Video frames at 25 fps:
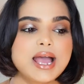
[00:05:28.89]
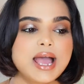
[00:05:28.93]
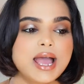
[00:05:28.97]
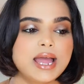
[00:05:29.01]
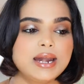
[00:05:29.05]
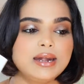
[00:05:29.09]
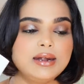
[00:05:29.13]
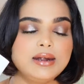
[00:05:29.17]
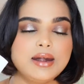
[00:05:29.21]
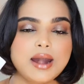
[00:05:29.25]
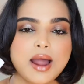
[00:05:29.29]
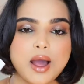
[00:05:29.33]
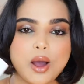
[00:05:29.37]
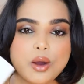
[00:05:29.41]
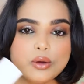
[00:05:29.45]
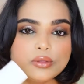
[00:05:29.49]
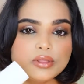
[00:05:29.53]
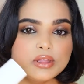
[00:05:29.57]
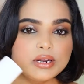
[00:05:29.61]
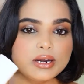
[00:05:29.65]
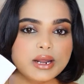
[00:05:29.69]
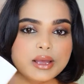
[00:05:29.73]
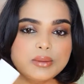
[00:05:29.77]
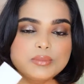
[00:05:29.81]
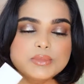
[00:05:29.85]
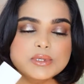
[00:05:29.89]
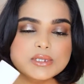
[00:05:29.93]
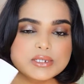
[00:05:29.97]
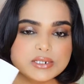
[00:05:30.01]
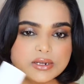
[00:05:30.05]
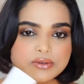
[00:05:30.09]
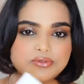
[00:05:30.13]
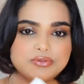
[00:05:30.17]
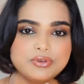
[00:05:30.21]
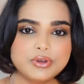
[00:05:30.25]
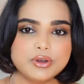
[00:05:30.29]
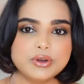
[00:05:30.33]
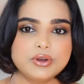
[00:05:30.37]
And now that I'm
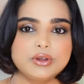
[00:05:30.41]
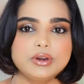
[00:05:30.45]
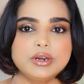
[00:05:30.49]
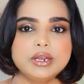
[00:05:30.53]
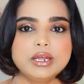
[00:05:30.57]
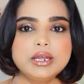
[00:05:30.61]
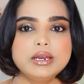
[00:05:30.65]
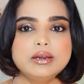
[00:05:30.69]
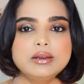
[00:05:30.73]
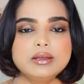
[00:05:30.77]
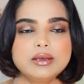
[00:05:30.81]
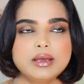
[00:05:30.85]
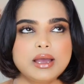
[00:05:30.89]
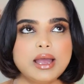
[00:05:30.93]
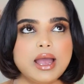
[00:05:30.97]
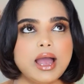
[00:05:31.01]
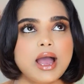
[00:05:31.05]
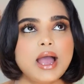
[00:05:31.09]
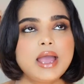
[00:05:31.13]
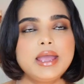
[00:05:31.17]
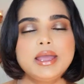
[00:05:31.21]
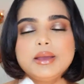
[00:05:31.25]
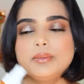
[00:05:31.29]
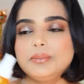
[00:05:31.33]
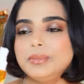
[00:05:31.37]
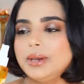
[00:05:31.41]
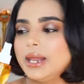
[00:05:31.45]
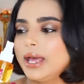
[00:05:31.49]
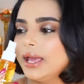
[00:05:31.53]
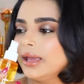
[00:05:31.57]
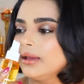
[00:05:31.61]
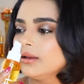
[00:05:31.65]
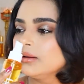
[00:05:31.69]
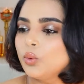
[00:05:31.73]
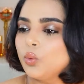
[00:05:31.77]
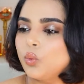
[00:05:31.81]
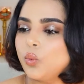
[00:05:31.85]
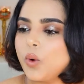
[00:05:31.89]
sniffing on it, I am
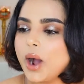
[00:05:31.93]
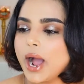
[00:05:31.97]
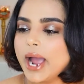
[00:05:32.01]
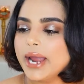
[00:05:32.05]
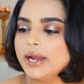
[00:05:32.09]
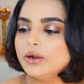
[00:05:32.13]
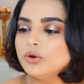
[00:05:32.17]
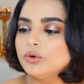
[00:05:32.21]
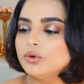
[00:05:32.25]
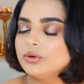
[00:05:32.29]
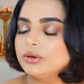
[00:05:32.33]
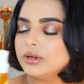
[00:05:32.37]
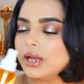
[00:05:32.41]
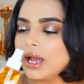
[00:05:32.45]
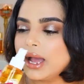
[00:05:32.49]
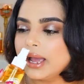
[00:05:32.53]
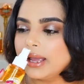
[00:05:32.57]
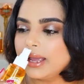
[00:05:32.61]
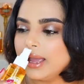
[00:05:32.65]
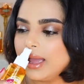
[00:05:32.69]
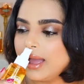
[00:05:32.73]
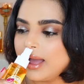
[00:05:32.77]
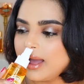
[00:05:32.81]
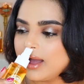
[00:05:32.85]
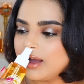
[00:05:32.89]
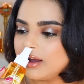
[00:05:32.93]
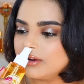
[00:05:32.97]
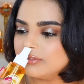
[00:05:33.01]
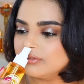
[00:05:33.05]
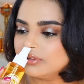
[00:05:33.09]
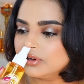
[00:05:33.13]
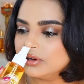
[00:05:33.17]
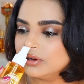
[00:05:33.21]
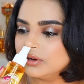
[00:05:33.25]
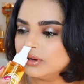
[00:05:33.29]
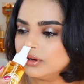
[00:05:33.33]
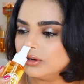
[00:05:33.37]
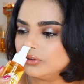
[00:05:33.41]
like, why don't I have
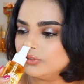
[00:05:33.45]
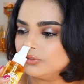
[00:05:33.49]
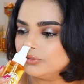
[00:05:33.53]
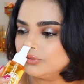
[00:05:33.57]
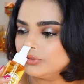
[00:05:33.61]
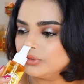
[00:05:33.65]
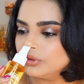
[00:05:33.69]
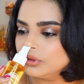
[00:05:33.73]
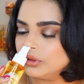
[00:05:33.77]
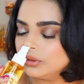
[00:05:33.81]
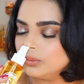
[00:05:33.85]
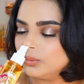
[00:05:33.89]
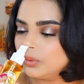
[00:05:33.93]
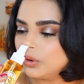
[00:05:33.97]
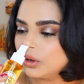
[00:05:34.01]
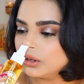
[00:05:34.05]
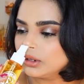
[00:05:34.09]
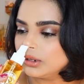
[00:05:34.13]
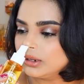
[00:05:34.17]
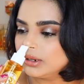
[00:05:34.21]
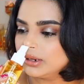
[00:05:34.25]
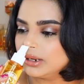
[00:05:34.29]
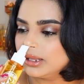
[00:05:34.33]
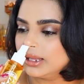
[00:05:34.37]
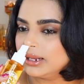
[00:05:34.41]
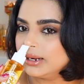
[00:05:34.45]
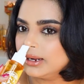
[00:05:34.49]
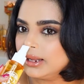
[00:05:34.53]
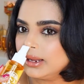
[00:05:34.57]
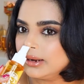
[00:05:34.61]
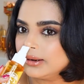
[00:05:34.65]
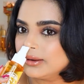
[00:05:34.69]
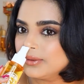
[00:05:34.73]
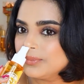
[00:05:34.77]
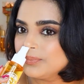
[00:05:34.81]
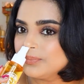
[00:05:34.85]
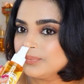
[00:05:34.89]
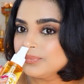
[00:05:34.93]
a full bottle in
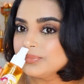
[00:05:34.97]
it?